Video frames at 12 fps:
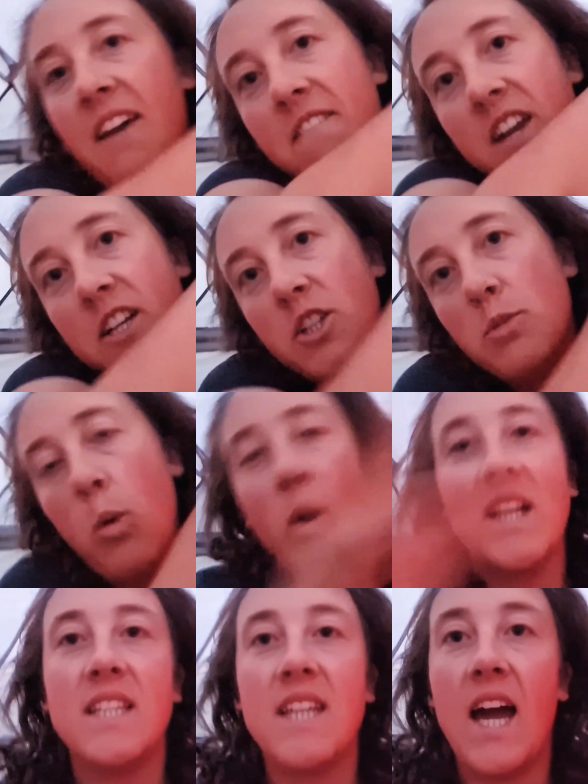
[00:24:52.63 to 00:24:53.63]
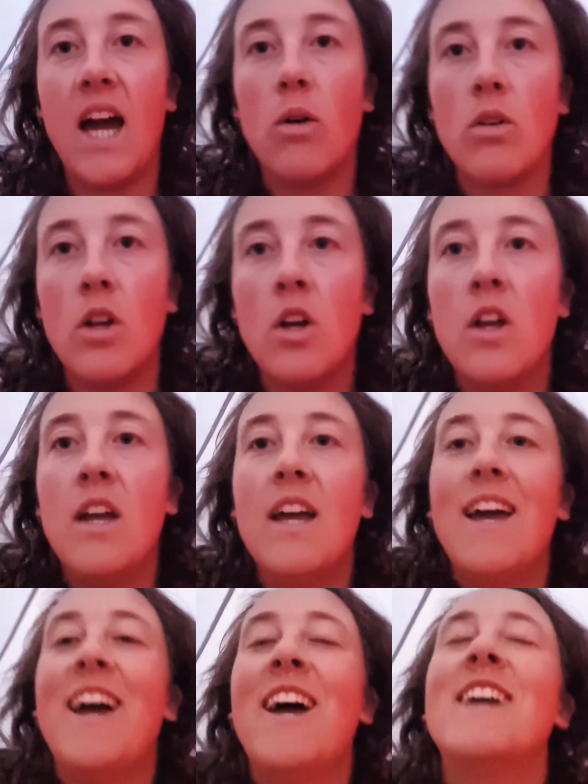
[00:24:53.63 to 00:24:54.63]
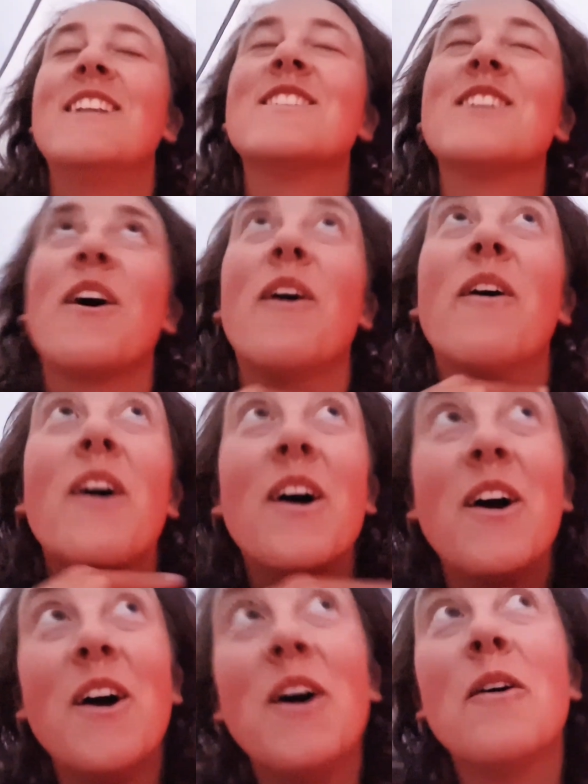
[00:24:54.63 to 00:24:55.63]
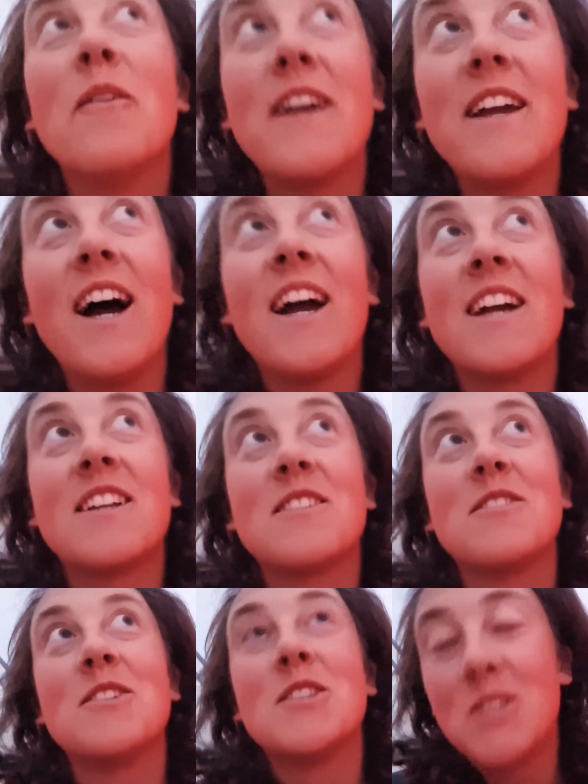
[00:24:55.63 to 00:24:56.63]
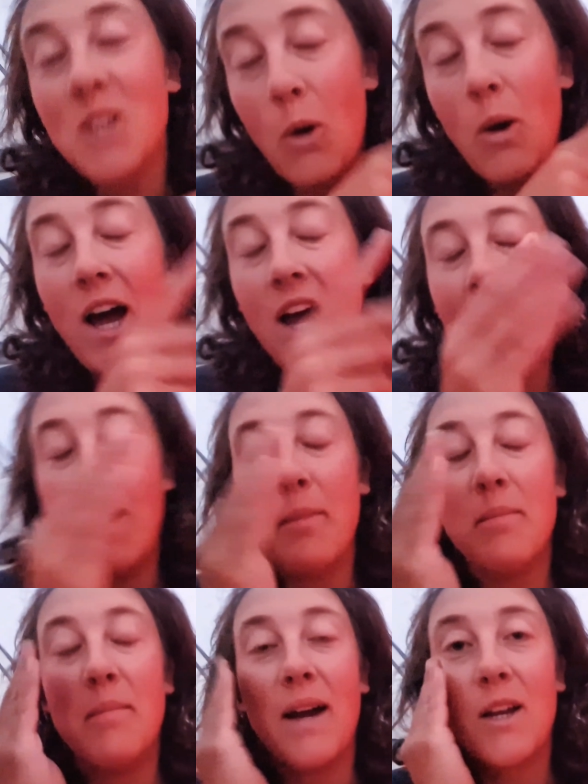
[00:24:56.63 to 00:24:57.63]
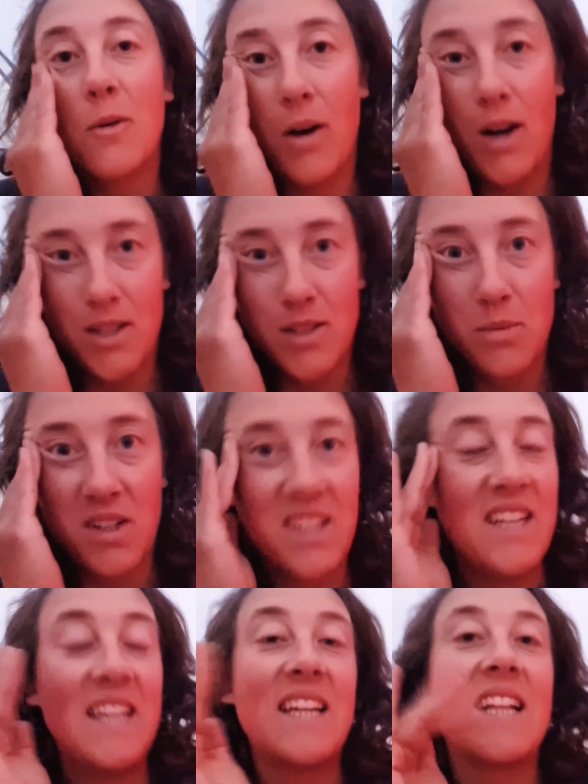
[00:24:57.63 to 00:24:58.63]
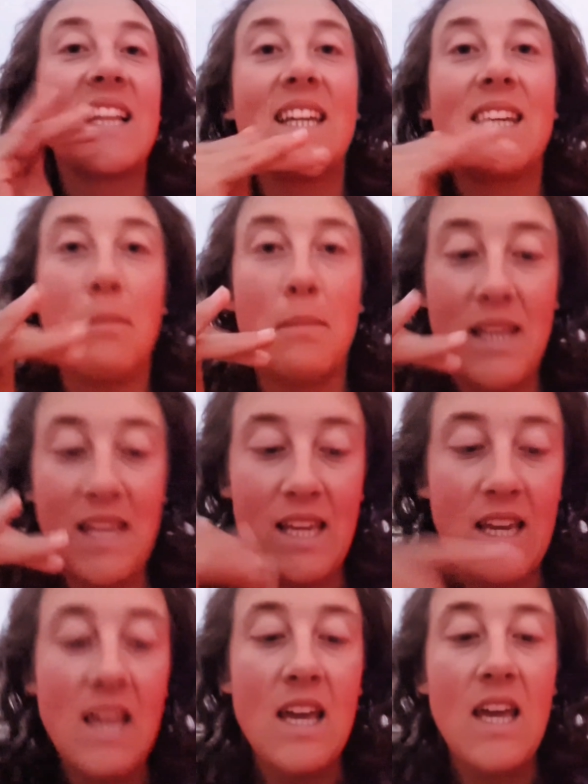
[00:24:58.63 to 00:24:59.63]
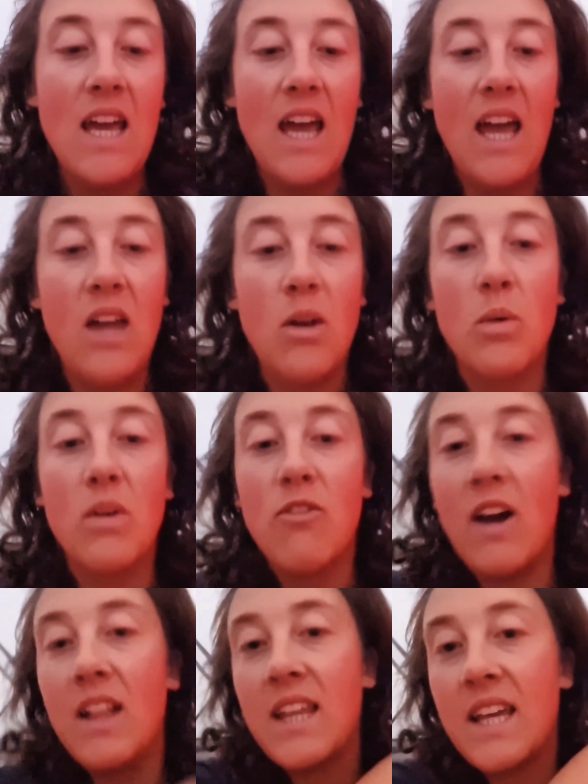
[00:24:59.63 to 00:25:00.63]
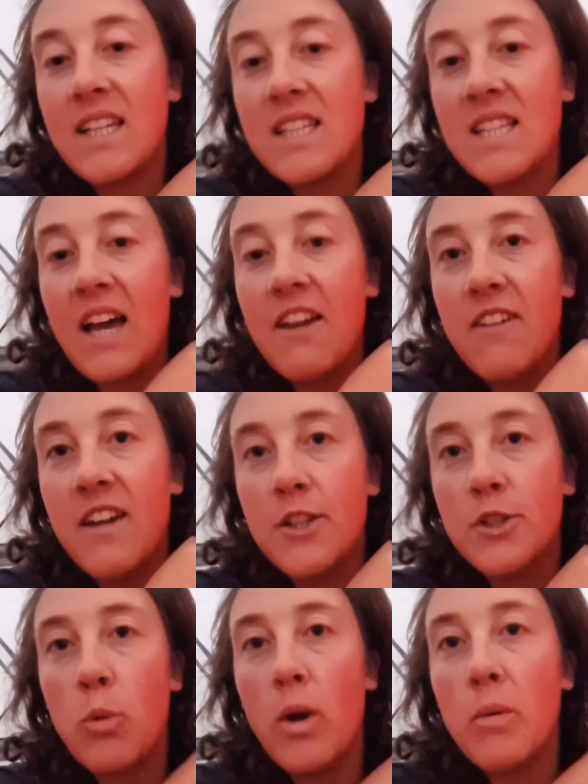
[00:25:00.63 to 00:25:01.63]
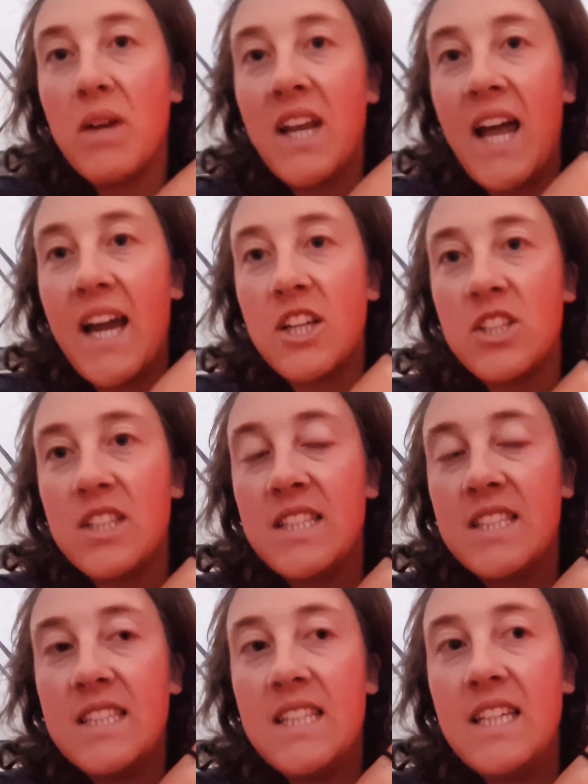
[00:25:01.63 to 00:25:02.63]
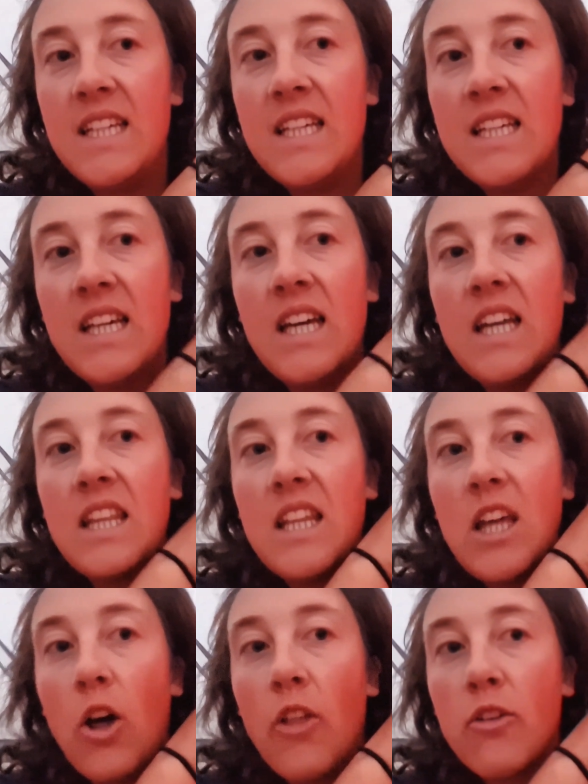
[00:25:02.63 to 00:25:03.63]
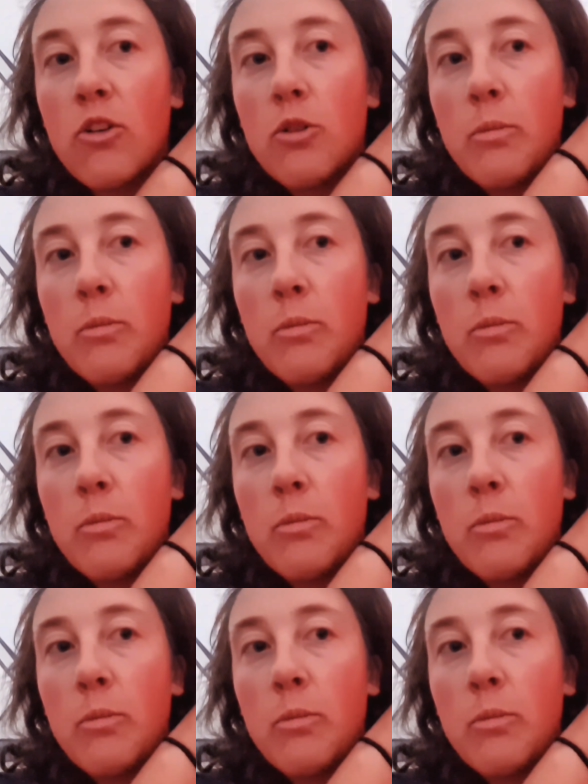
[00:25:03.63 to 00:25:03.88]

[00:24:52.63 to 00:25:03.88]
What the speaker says: like a vantage point down. And so we hiked so high up, my quads were killing me. And we finally get to this high vantage point. We can actually see the other